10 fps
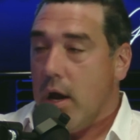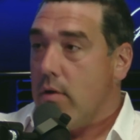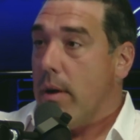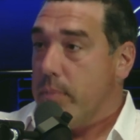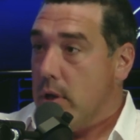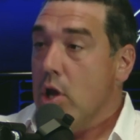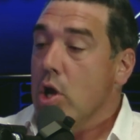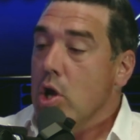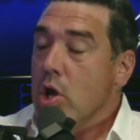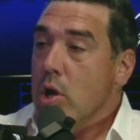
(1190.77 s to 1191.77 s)
Corrupted.
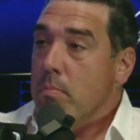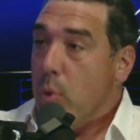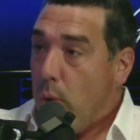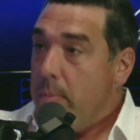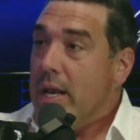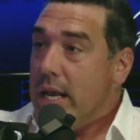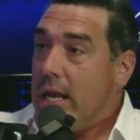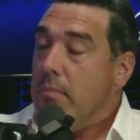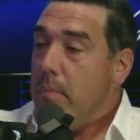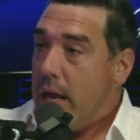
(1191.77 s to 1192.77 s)
But women
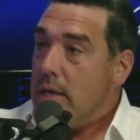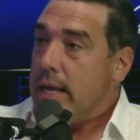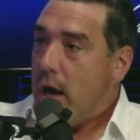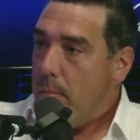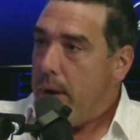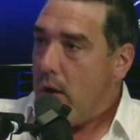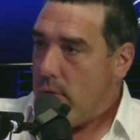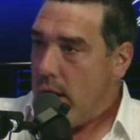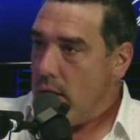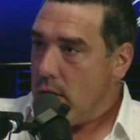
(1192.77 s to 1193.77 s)
need men to help out,
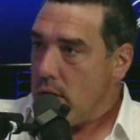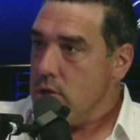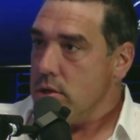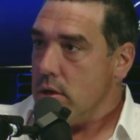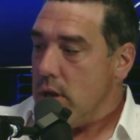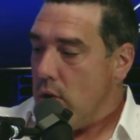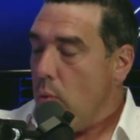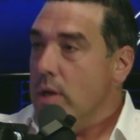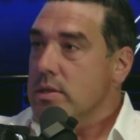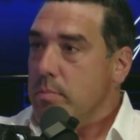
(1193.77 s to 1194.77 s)
right? Because they're the
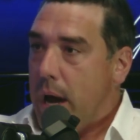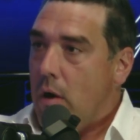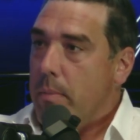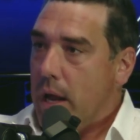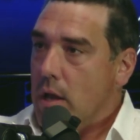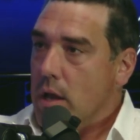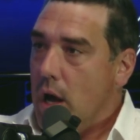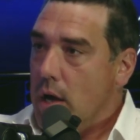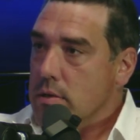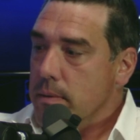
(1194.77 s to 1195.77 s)
ones in power making
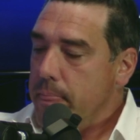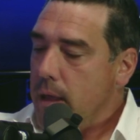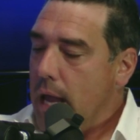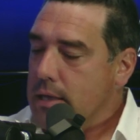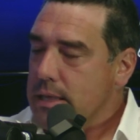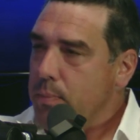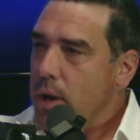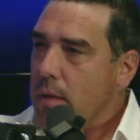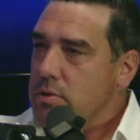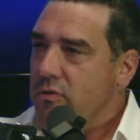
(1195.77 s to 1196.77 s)
laws. Except when
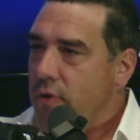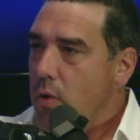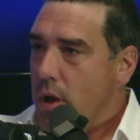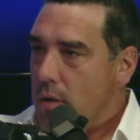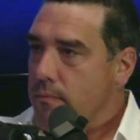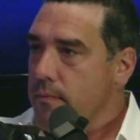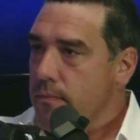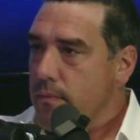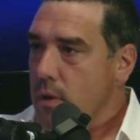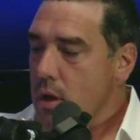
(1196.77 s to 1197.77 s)
it comes to voting.
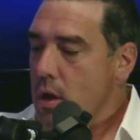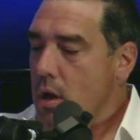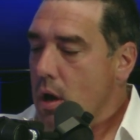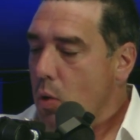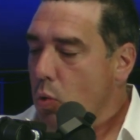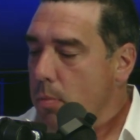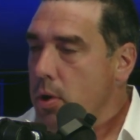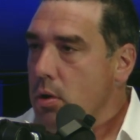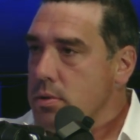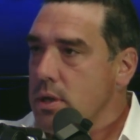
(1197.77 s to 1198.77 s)
A
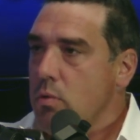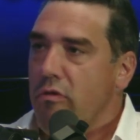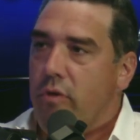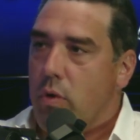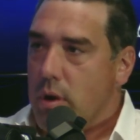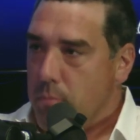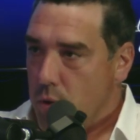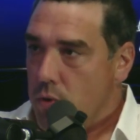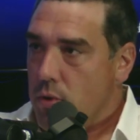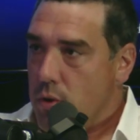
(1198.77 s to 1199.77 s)
woman goes into a voting
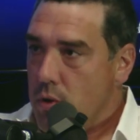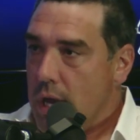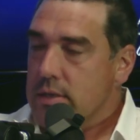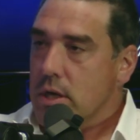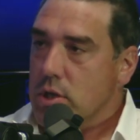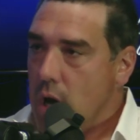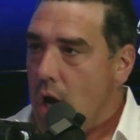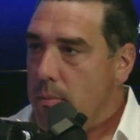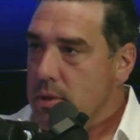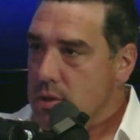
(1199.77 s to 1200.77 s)
booth as an autonomous